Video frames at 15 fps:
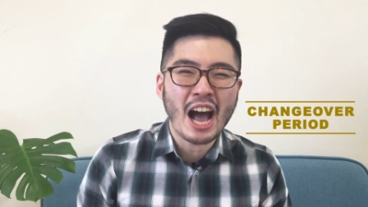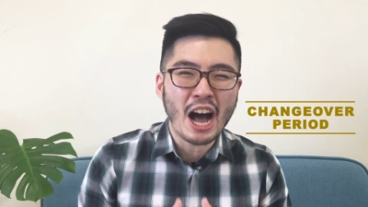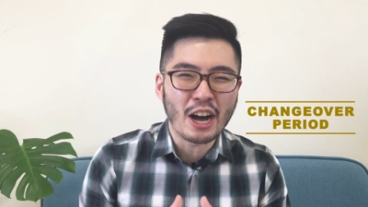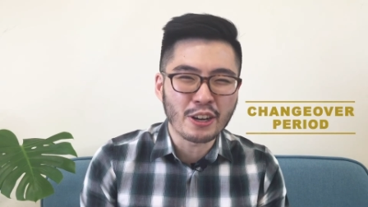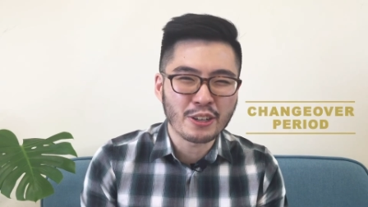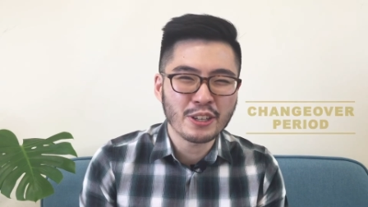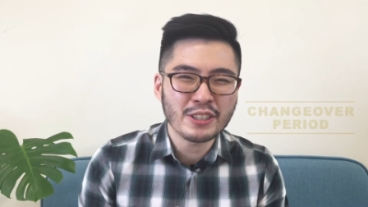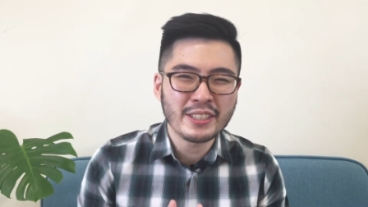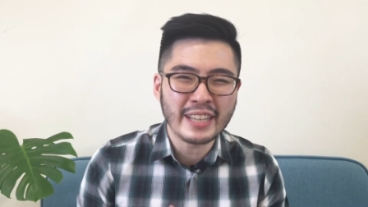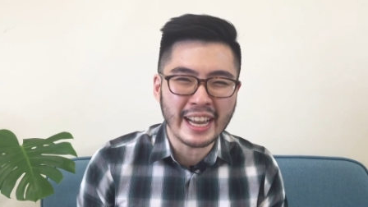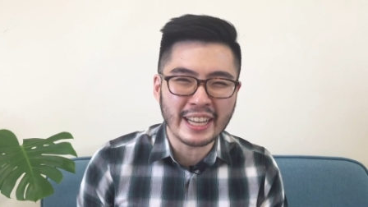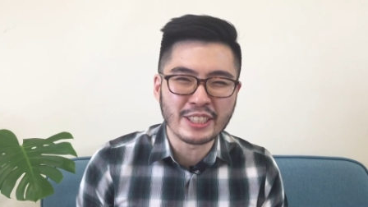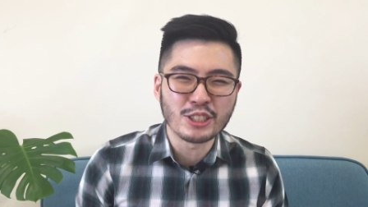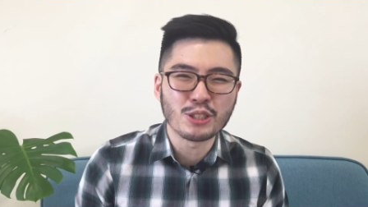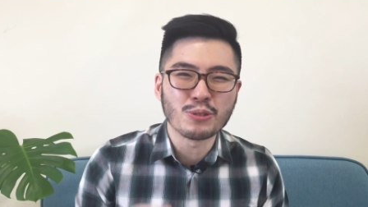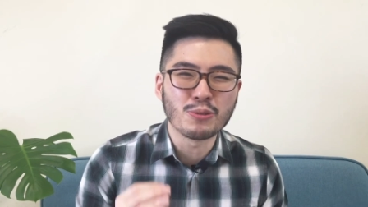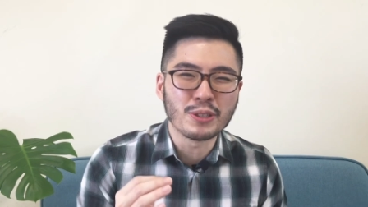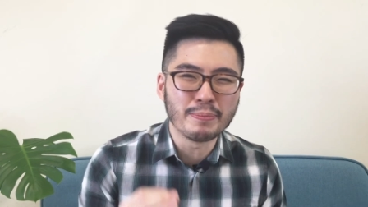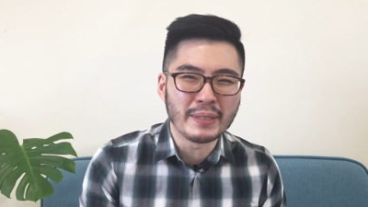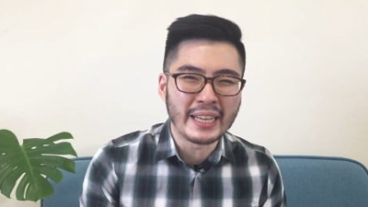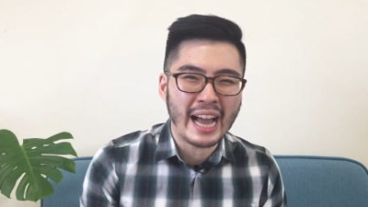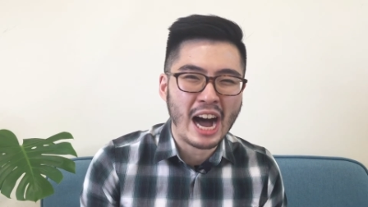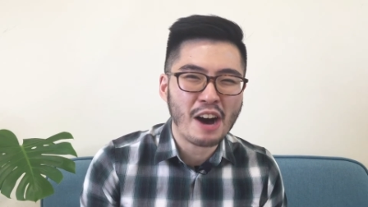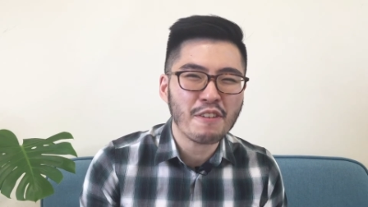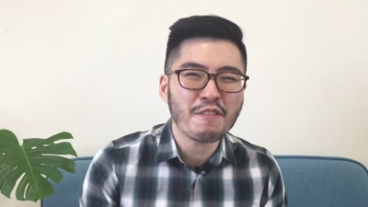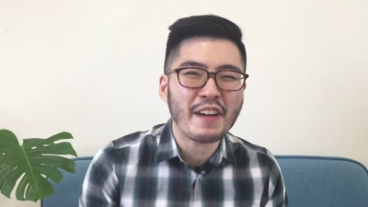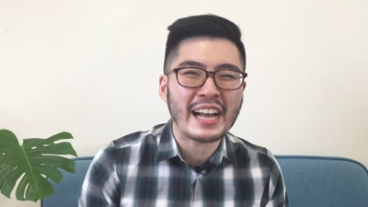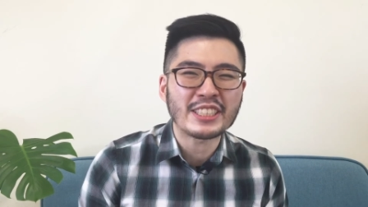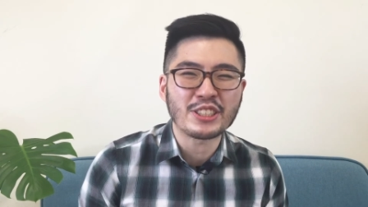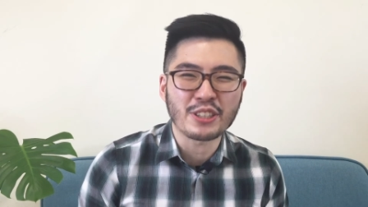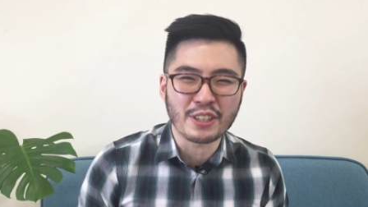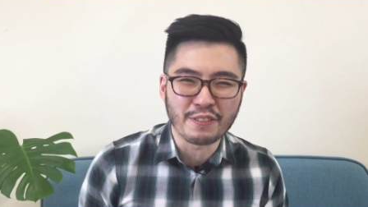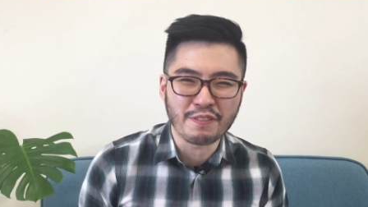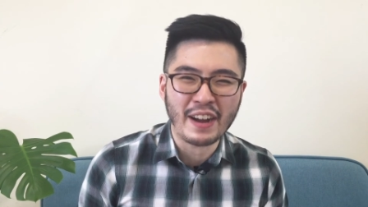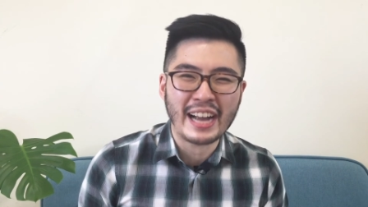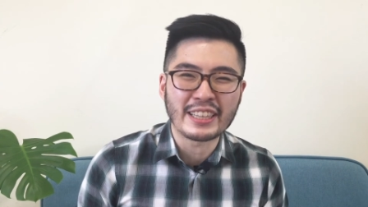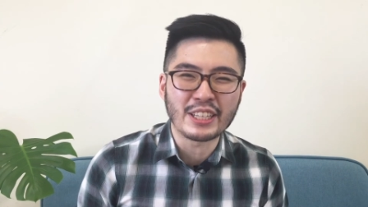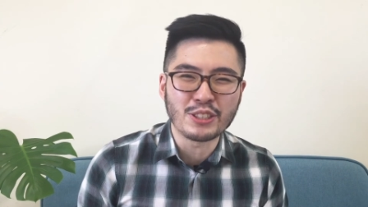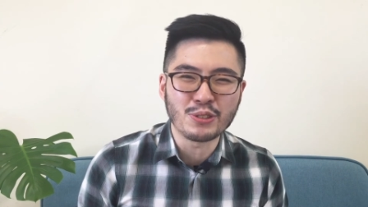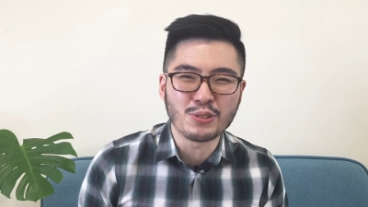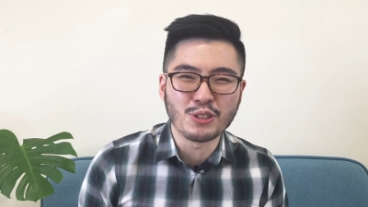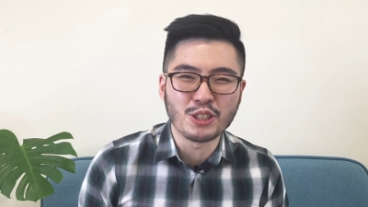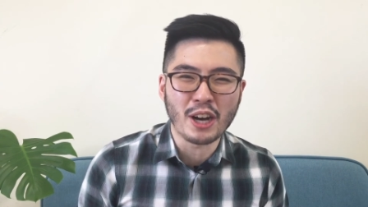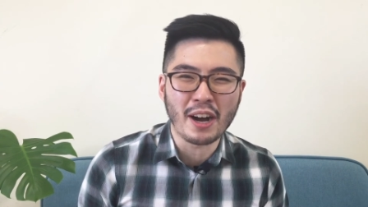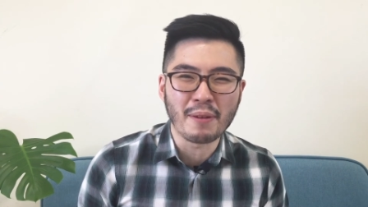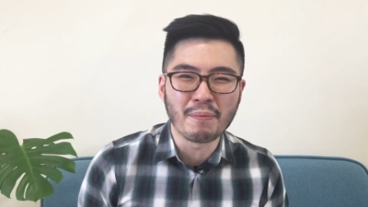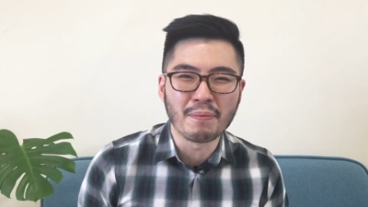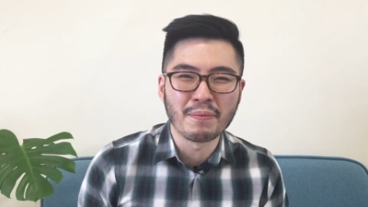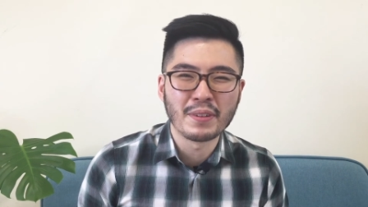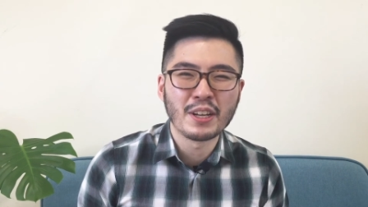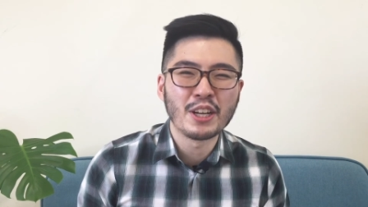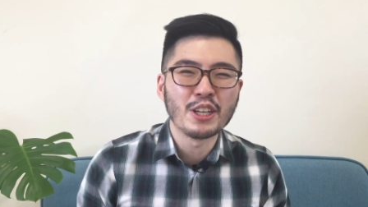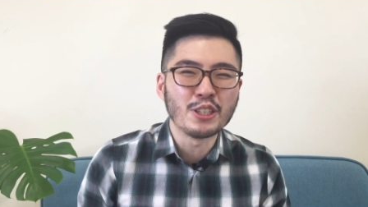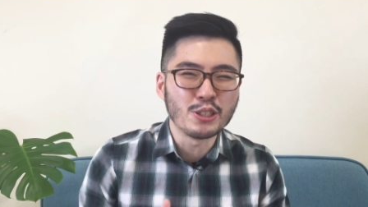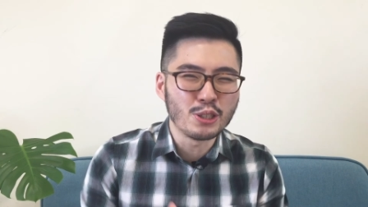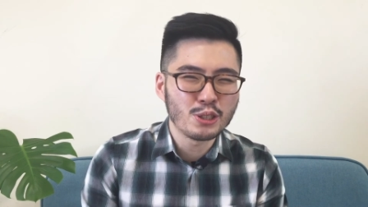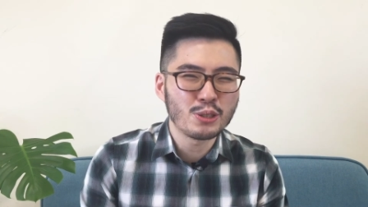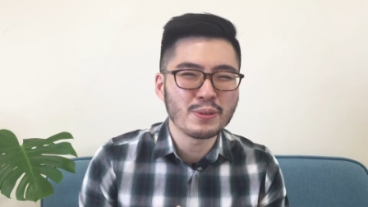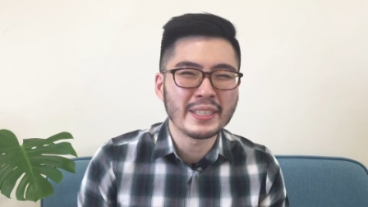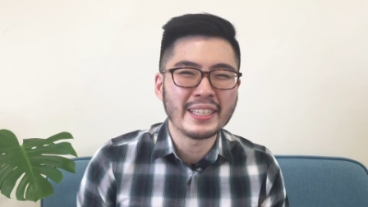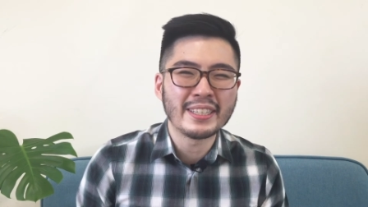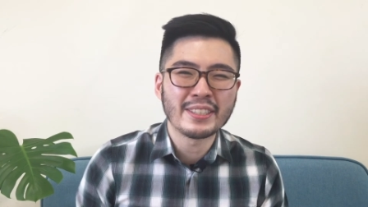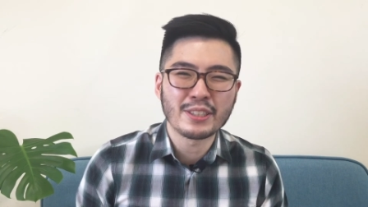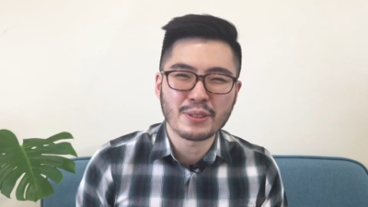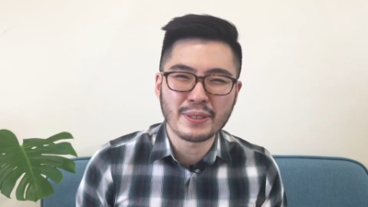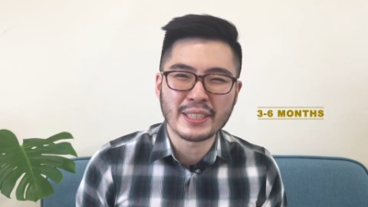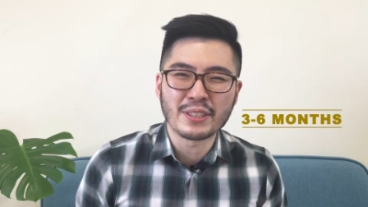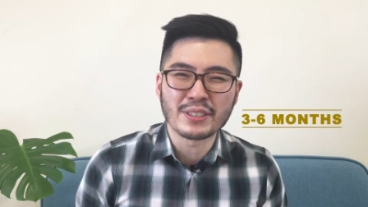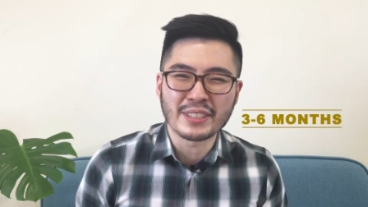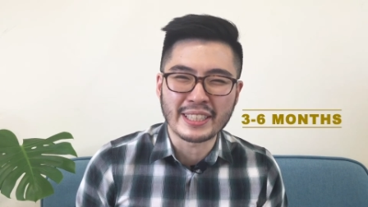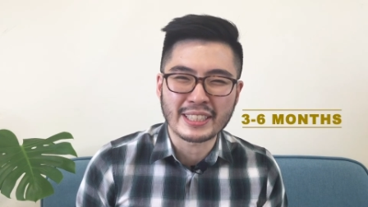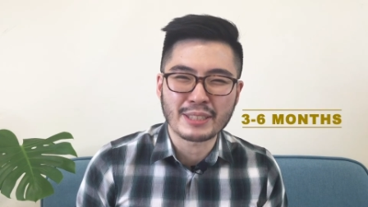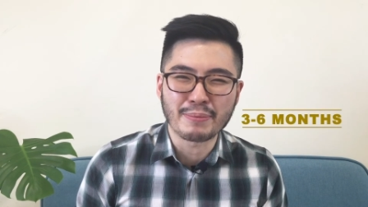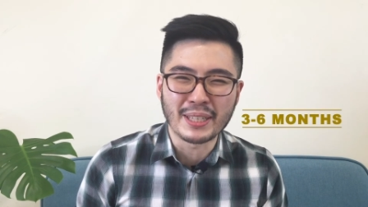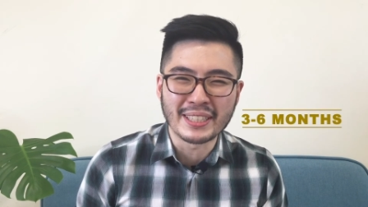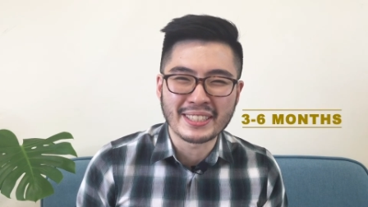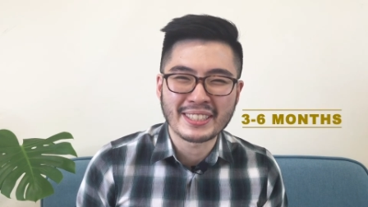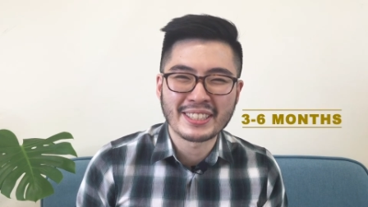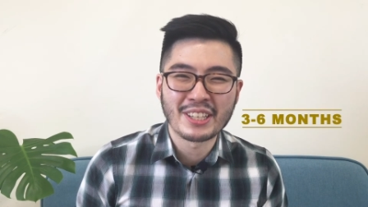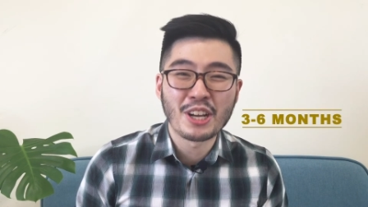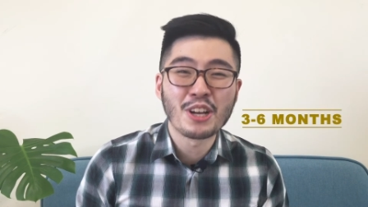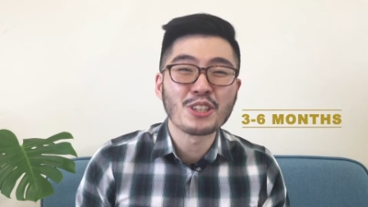A good gauge would be how fast you can find a new job, usually 3 to 6 months.